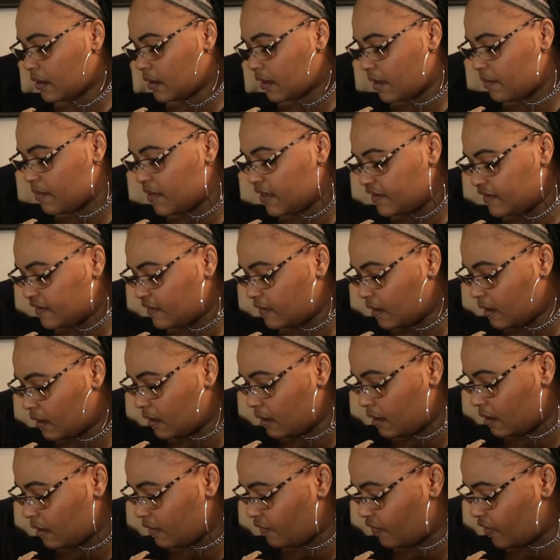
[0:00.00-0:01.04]
Let me
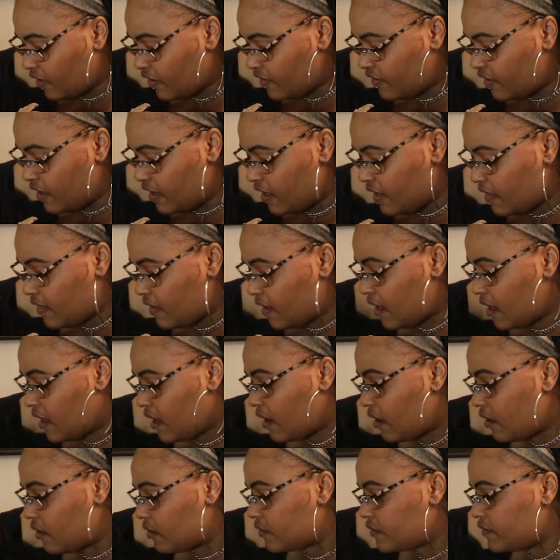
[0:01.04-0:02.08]
see if there's anything
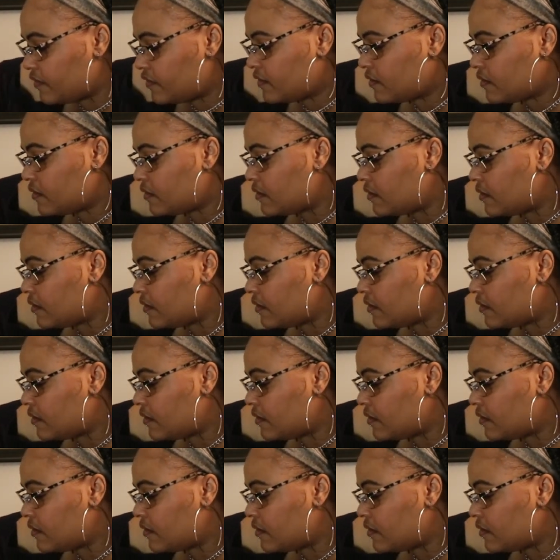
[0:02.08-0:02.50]
else.